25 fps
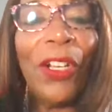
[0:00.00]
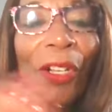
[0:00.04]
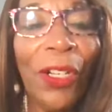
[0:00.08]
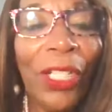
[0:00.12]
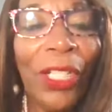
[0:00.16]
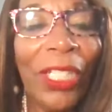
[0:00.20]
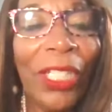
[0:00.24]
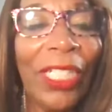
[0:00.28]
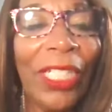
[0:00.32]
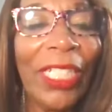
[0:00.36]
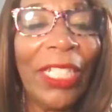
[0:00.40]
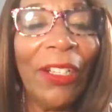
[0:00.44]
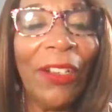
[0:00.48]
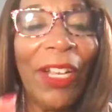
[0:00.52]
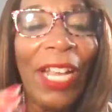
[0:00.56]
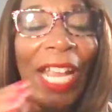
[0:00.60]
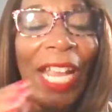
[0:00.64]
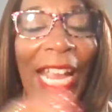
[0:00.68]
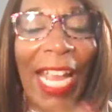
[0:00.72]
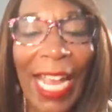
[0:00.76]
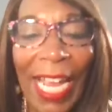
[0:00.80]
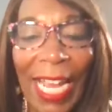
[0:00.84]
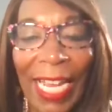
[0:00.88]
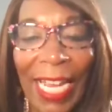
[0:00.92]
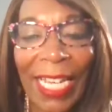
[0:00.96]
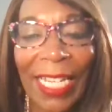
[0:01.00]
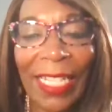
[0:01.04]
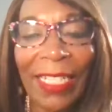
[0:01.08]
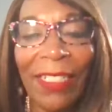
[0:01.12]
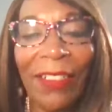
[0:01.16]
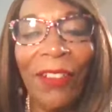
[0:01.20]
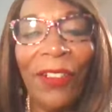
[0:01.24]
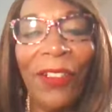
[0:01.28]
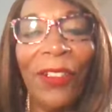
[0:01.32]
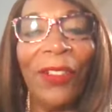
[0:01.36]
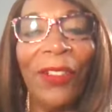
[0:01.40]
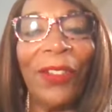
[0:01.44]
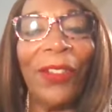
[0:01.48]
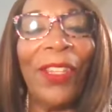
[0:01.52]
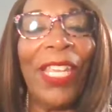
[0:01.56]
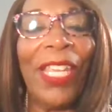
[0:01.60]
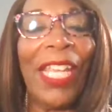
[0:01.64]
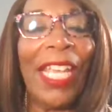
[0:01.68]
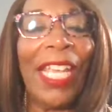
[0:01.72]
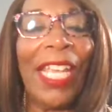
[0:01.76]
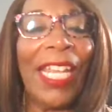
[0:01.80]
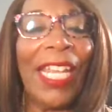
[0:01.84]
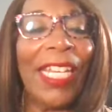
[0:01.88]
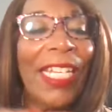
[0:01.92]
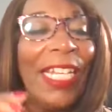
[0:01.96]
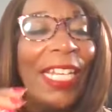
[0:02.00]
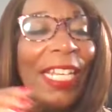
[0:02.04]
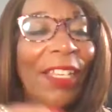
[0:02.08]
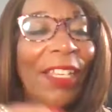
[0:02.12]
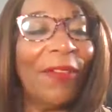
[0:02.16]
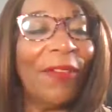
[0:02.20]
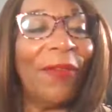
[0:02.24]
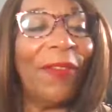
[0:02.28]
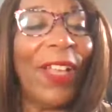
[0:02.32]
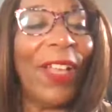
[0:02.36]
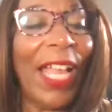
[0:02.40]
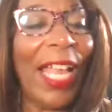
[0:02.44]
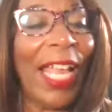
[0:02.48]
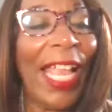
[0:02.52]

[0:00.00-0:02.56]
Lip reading: earlier age than if